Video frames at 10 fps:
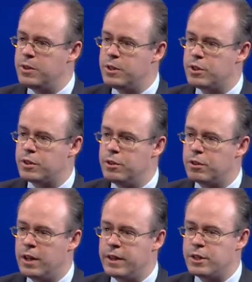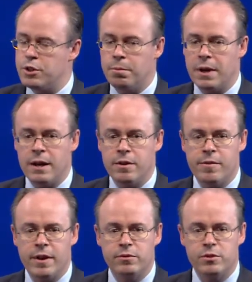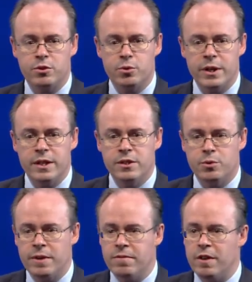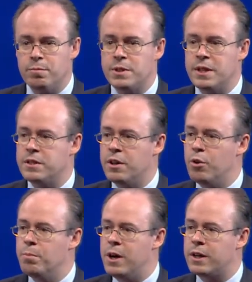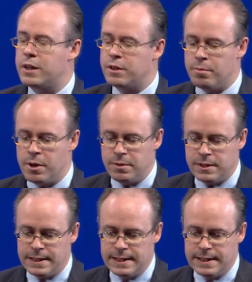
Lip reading: Those look like they're topping out at about 20-25% of the whole market at the moment.